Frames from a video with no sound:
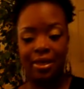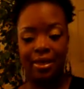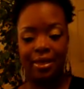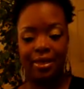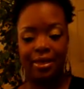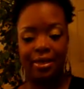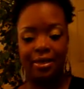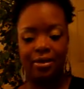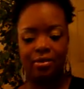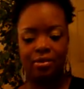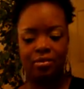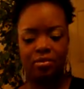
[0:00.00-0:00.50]

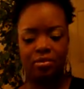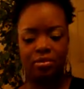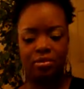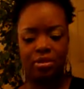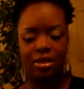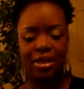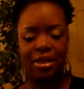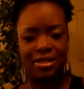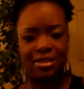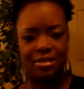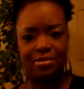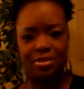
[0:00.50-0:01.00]
And
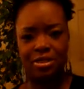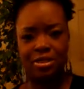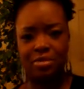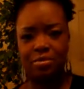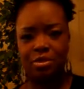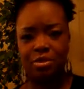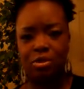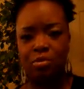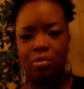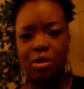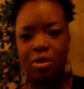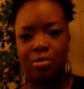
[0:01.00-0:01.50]
the next time you see
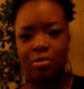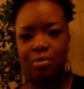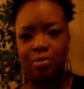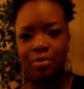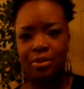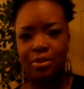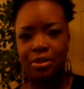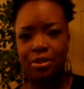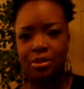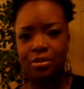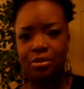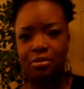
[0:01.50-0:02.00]
me, you'll
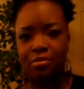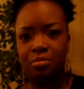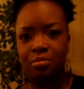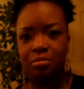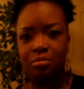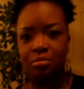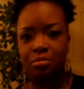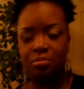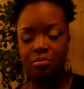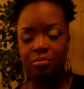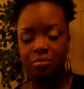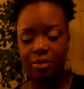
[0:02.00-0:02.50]
probably
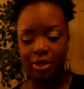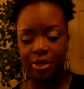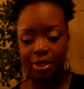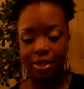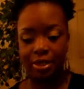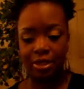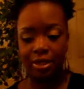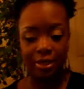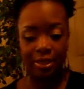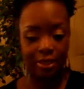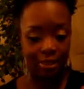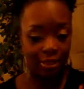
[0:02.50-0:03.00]
be
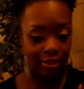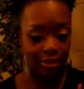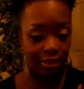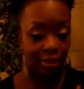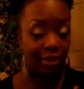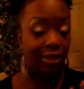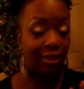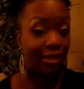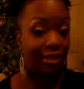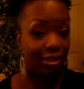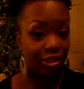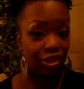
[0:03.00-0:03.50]
getting a length,
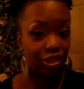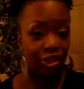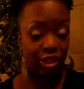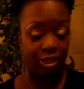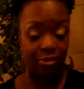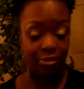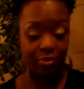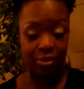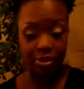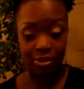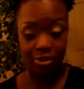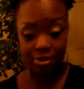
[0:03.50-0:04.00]
a length
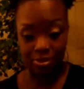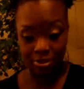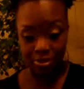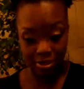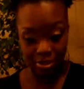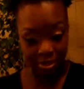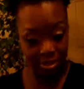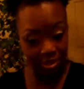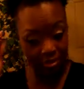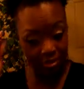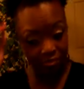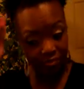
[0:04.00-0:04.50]
check because
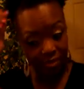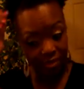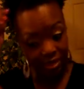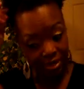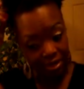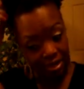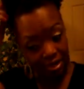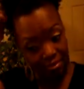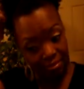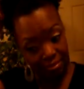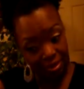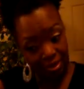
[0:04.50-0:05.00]

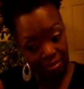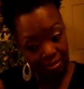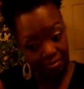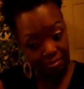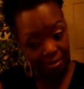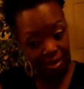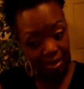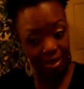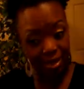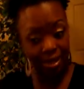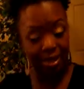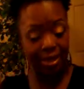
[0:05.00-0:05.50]
right now I'm in
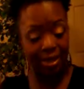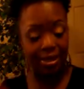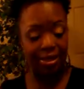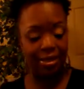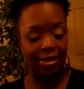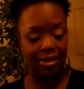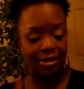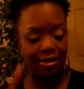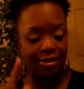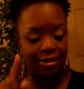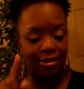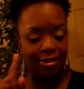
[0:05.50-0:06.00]
my